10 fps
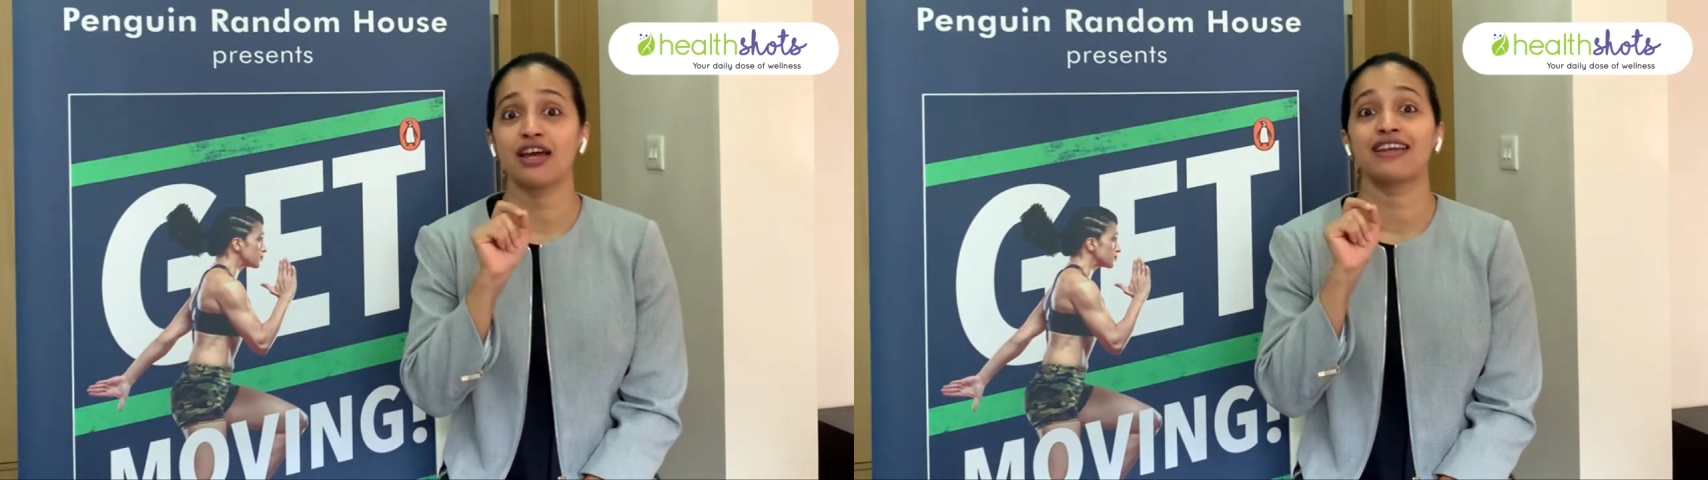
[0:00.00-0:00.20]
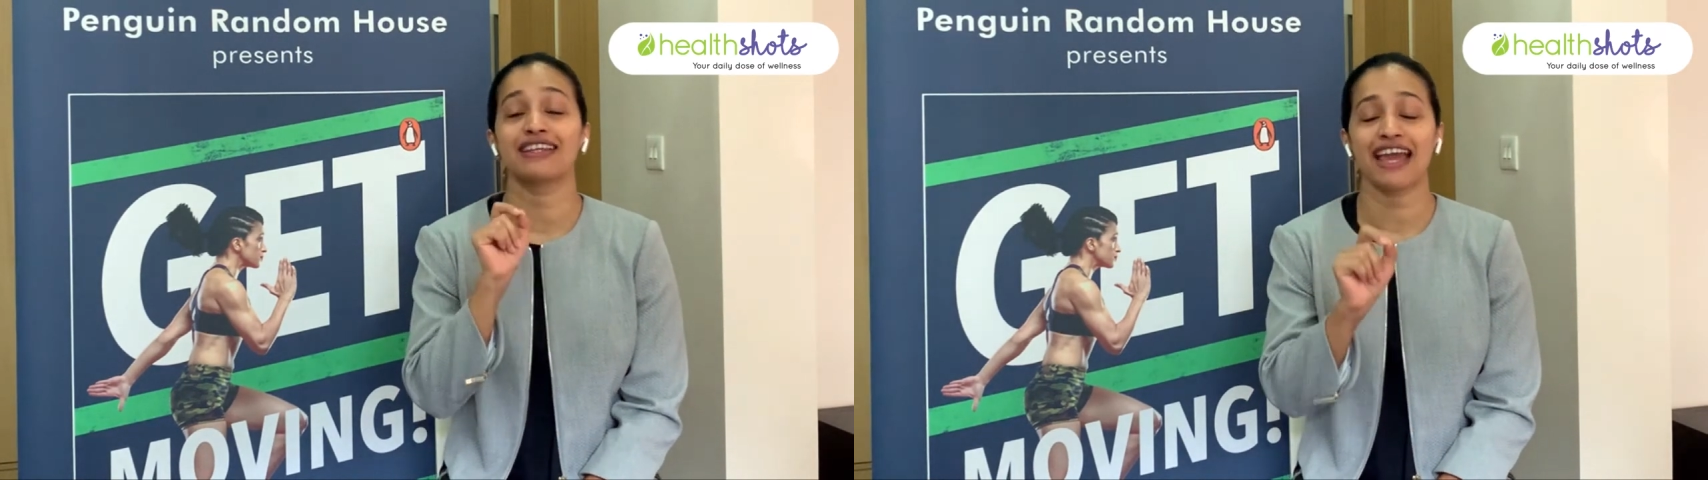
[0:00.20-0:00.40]

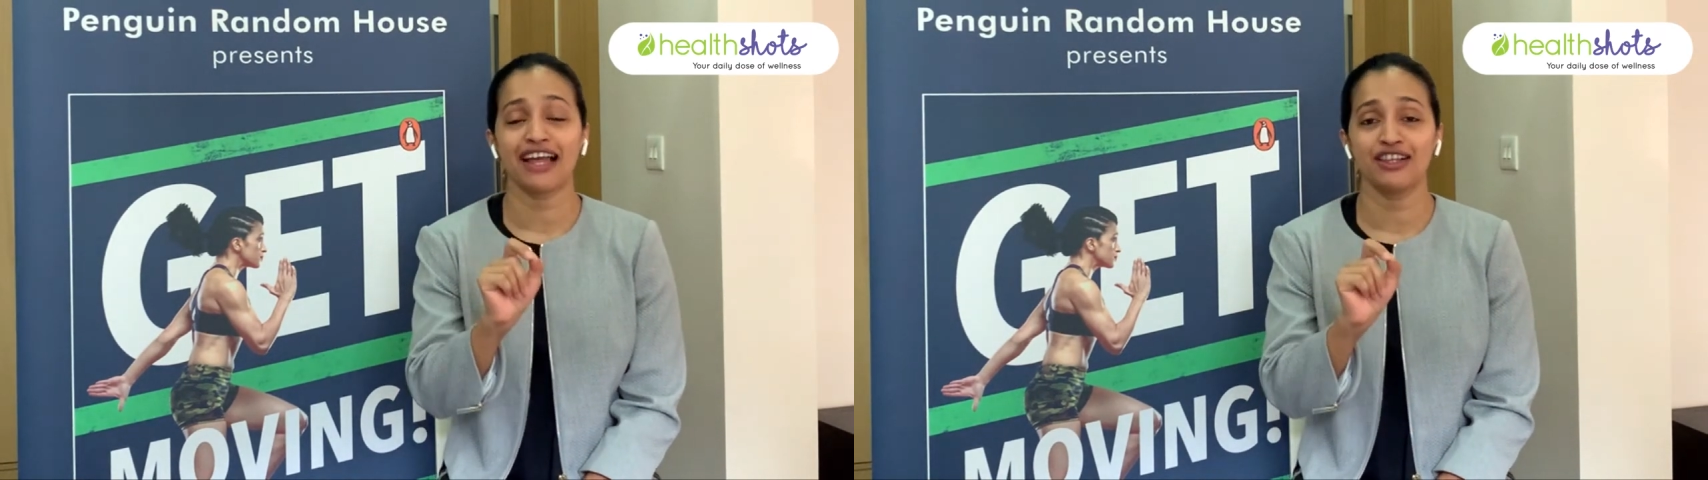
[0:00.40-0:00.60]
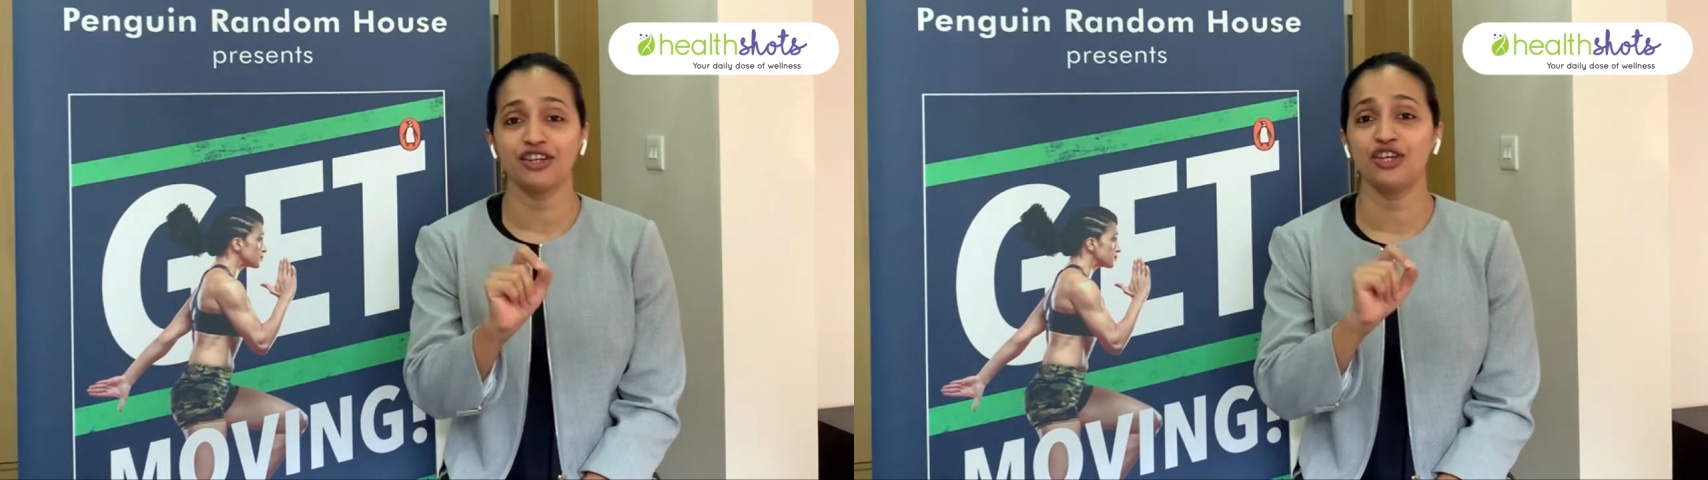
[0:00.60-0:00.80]
and
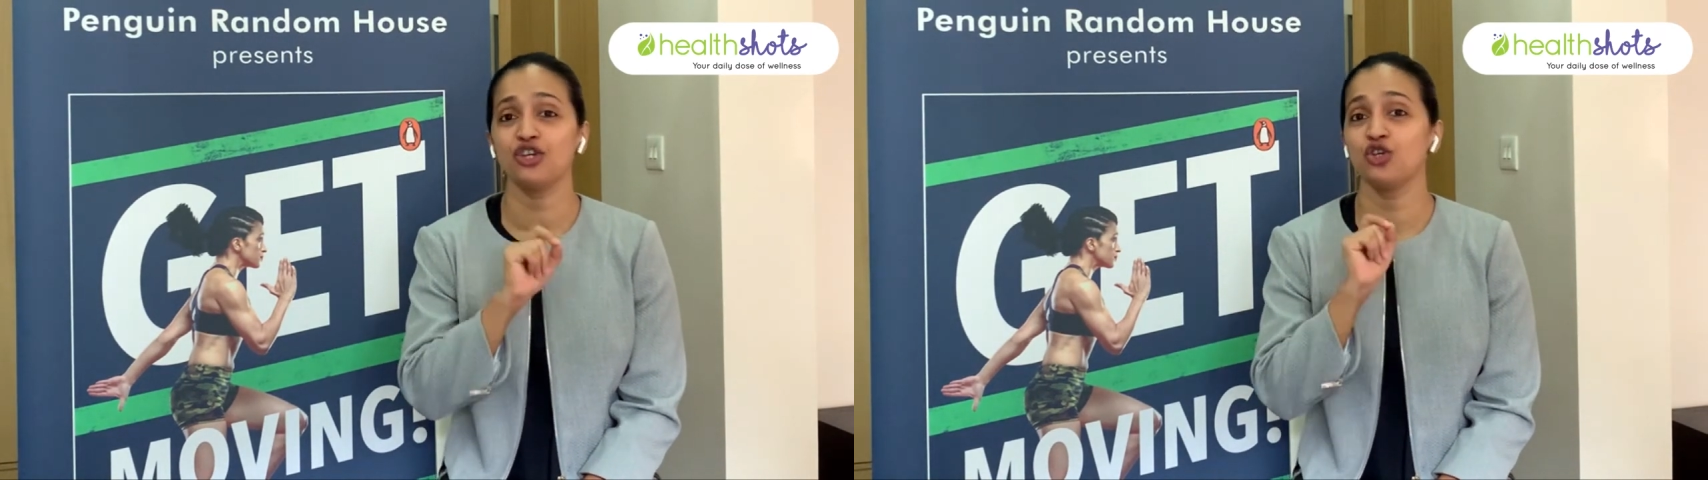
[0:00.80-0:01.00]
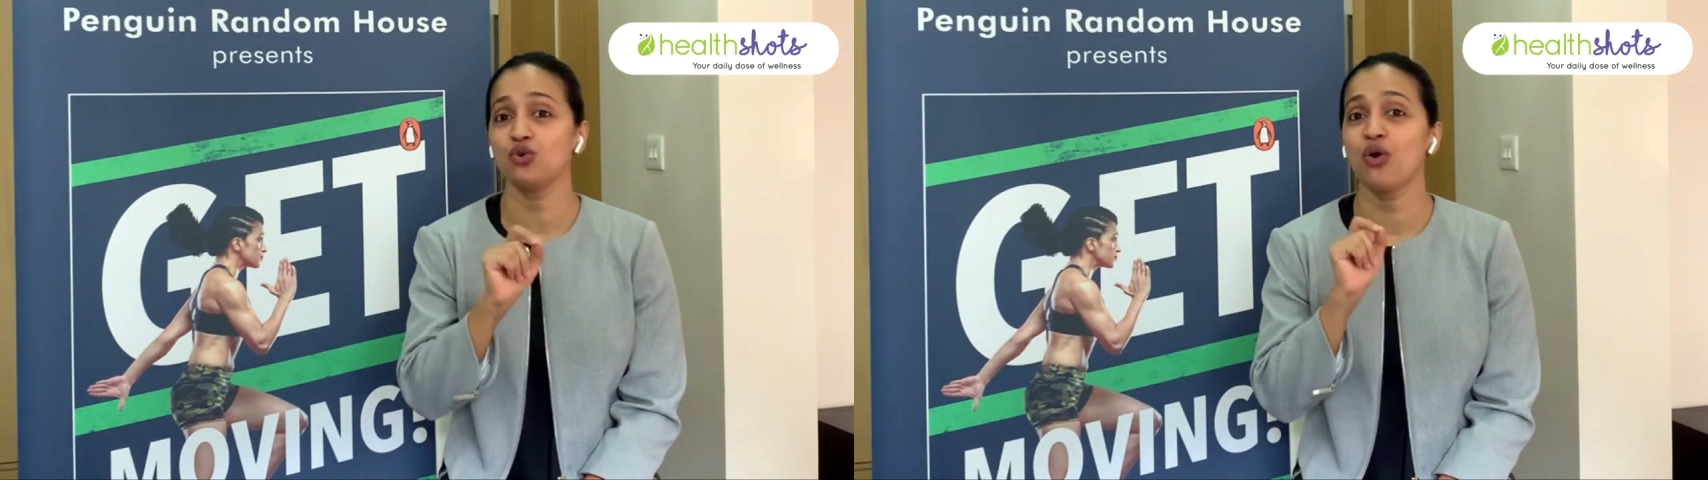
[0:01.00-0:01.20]
calorie
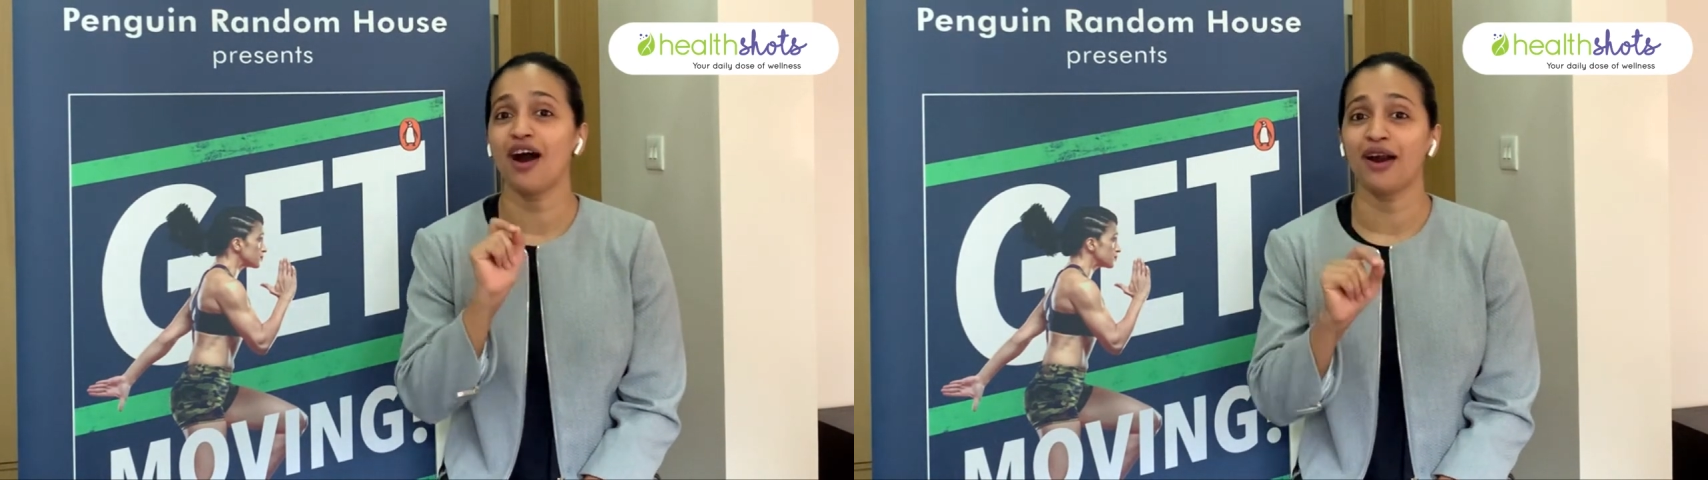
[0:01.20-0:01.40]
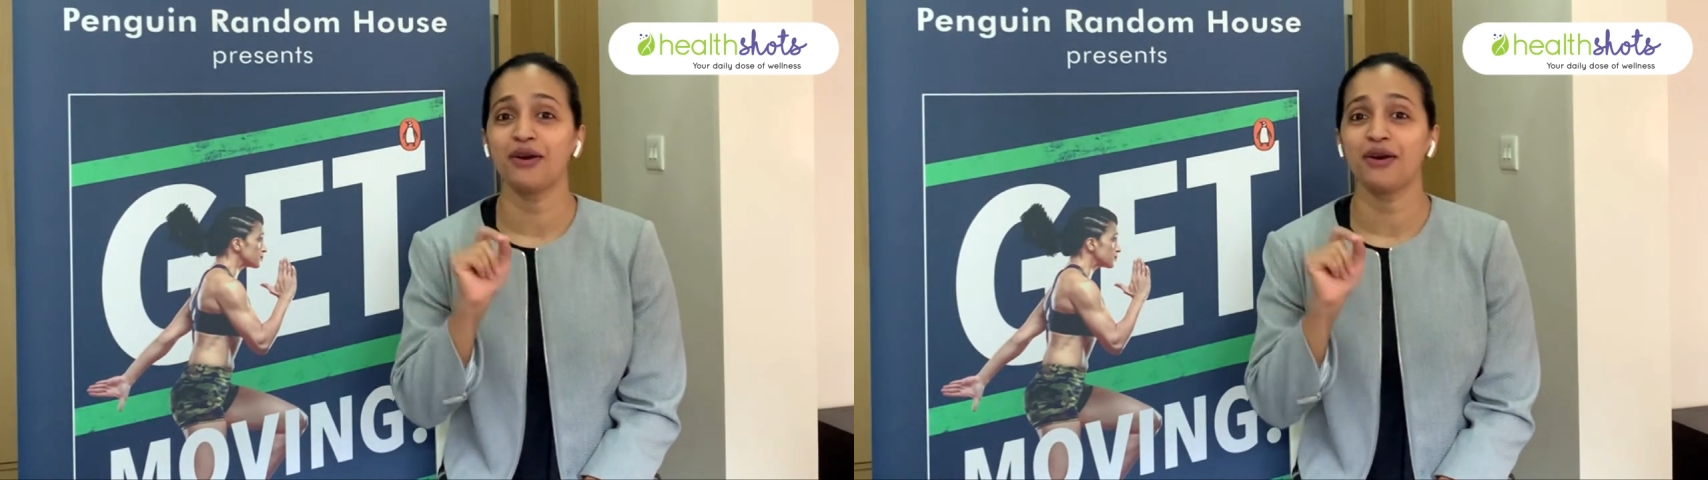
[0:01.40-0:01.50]
you are